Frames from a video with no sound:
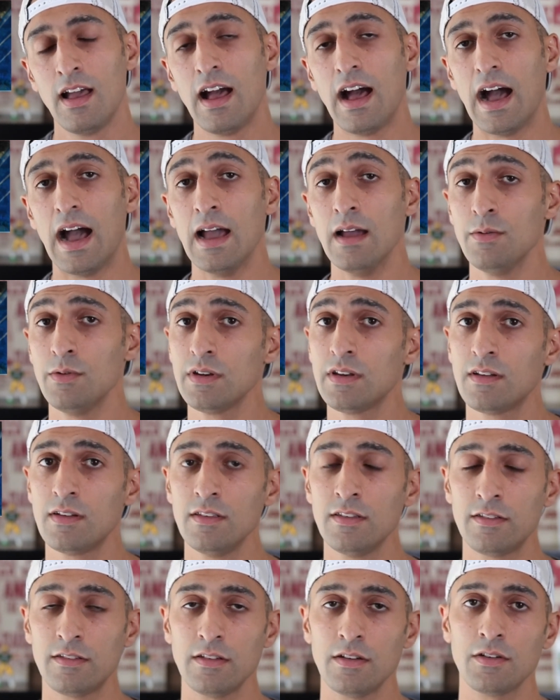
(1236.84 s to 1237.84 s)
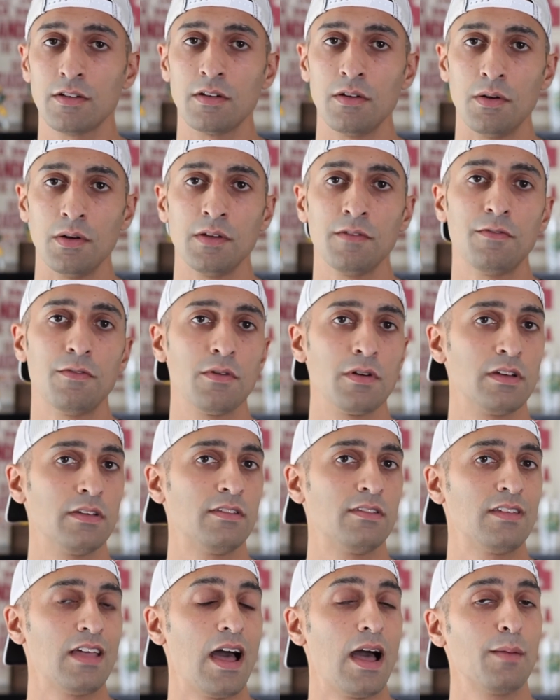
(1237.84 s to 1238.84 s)
I would consider going for
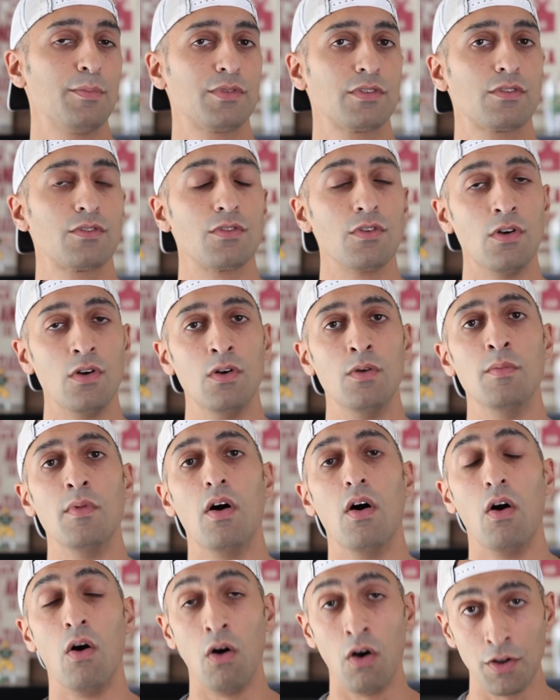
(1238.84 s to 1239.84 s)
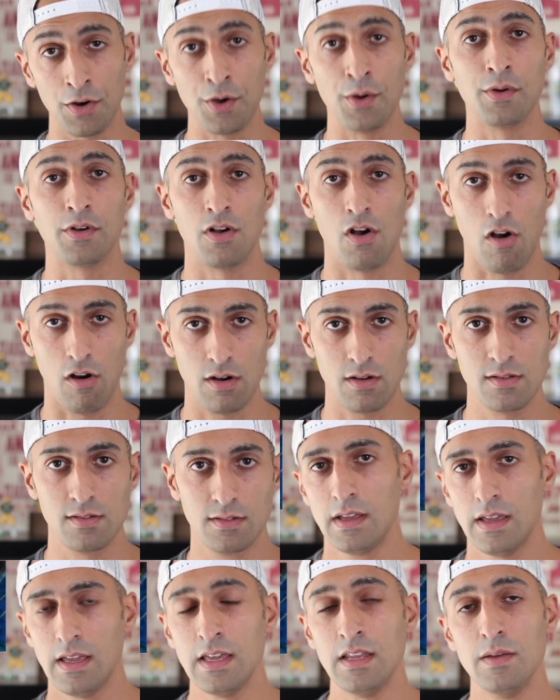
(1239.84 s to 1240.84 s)
his Topps Chrome Auto card
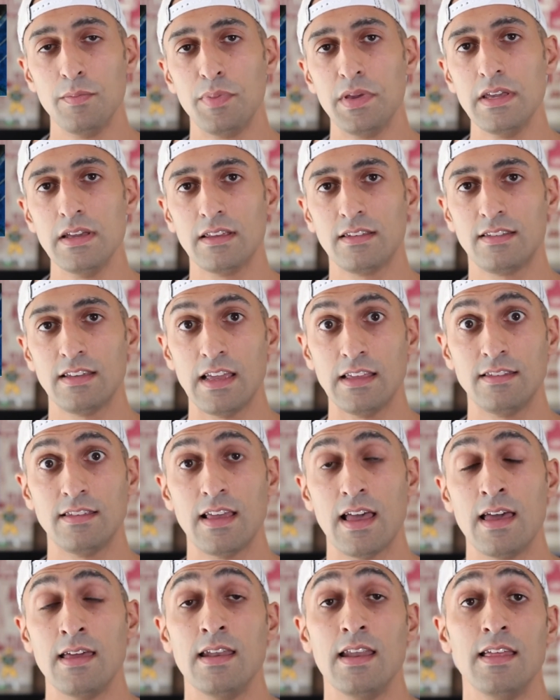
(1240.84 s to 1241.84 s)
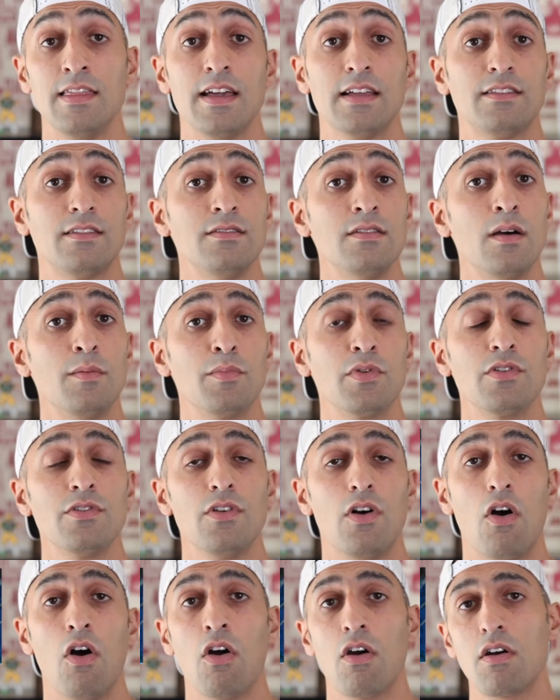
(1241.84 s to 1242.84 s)
in a PSA 10, and that's
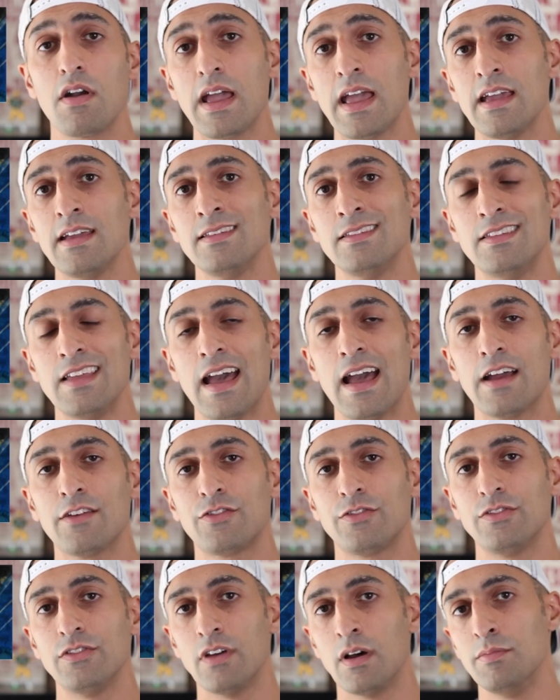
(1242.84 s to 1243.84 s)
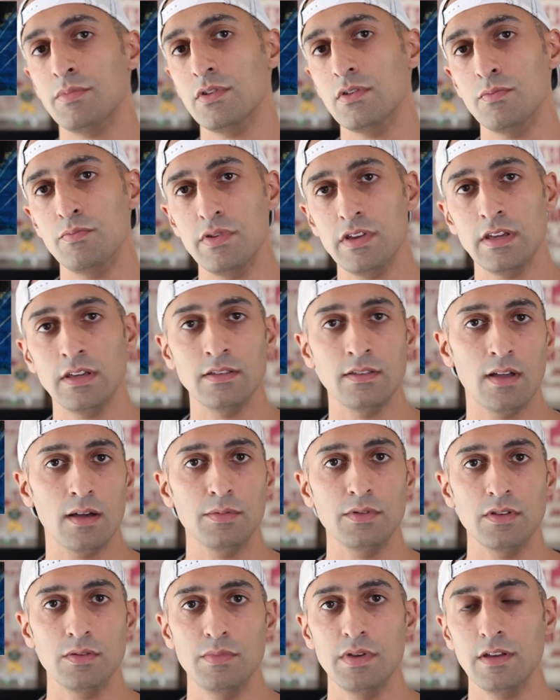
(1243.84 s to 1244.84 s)
numbered RA-WB,
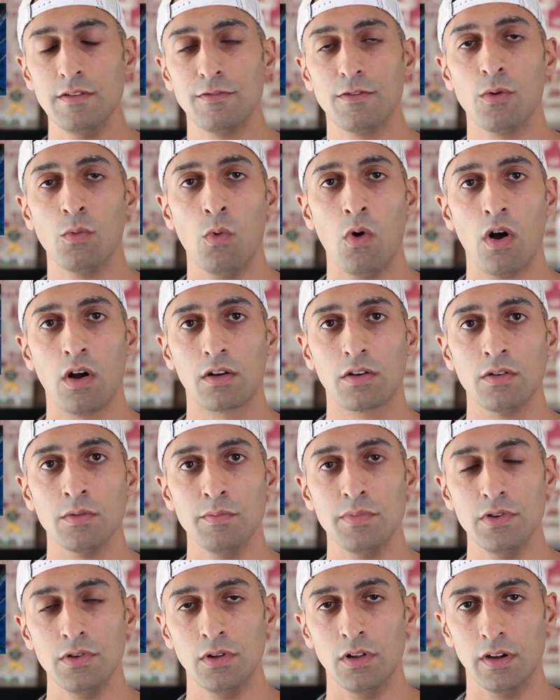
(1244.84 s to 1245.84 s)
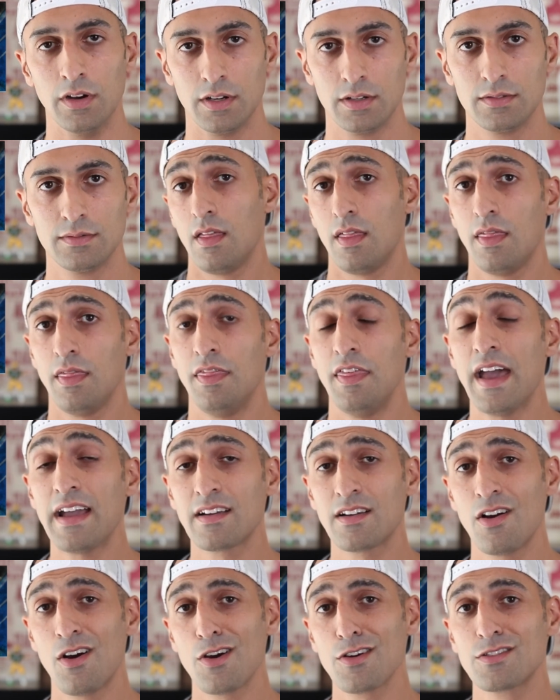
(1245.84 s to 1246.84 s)
WB for Walker Buehler.
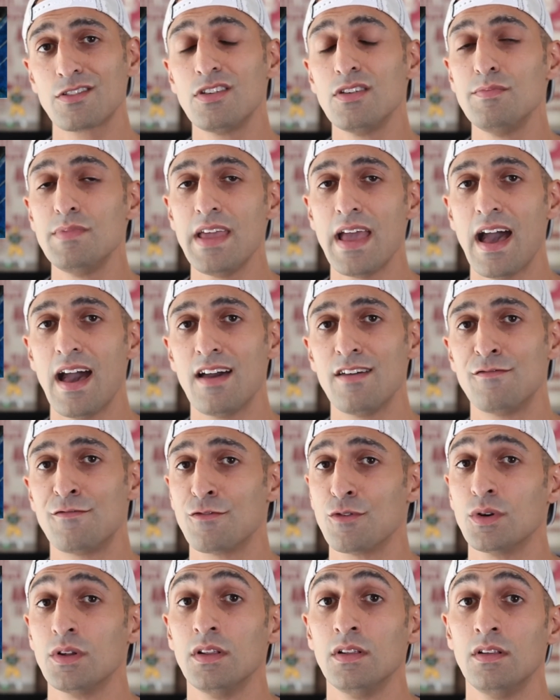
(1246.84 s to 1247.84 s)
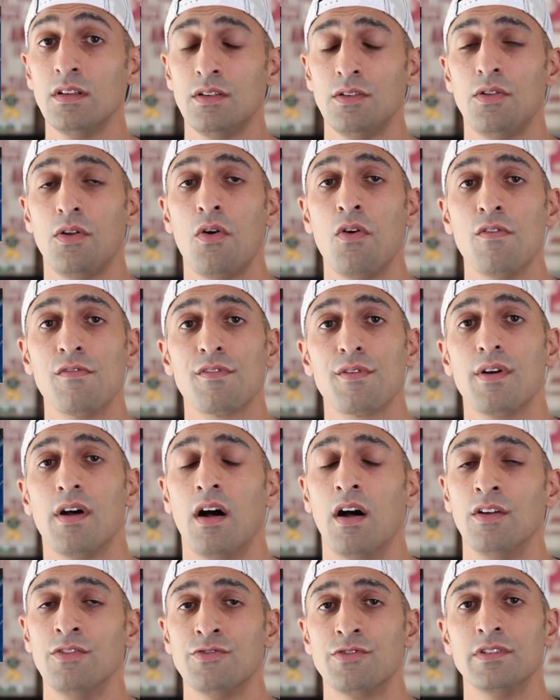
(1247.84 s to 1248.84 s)
That card could be had for a little over
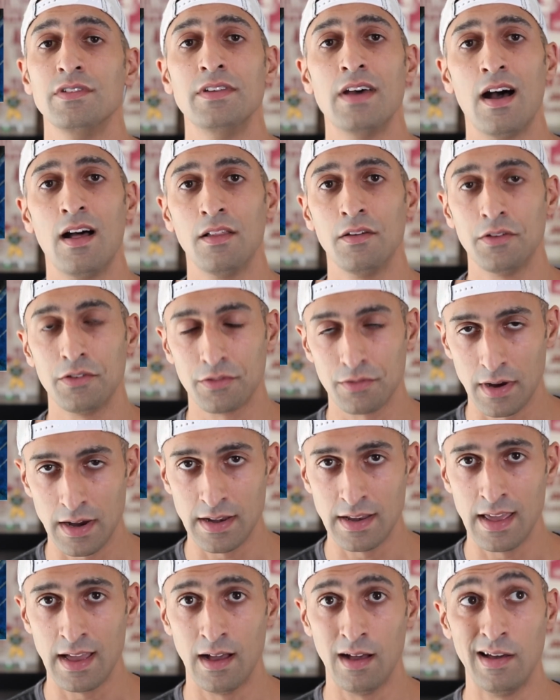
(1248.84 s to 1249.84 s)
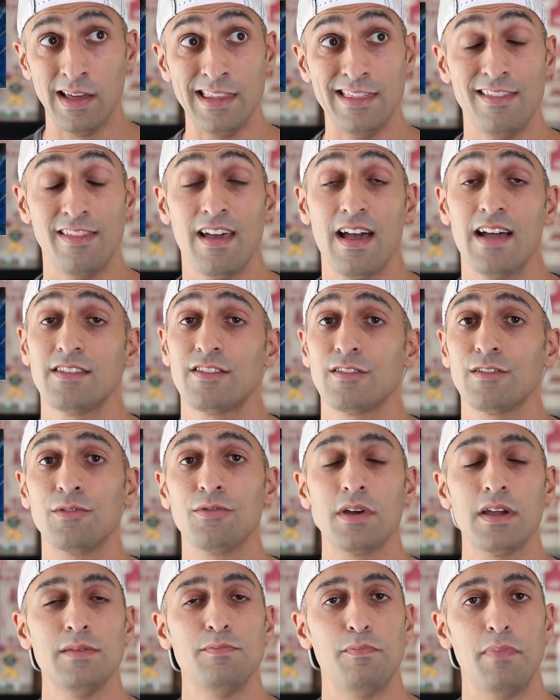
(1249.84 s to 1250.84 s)
$100 right now, and that's a
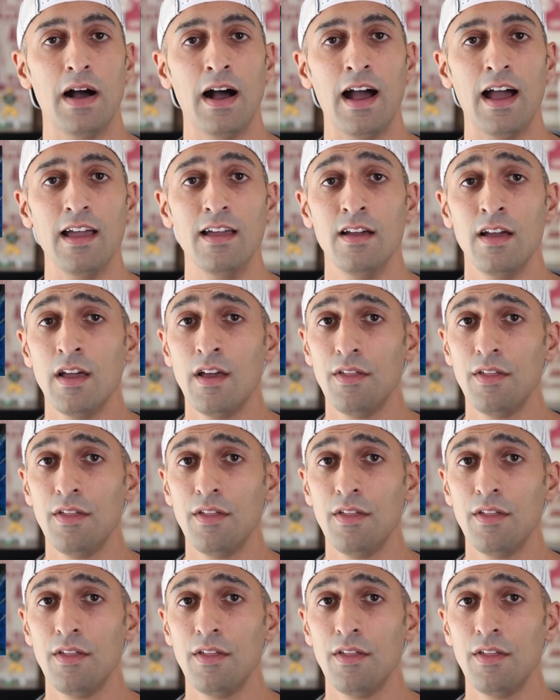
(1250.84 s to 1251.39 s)
great buy.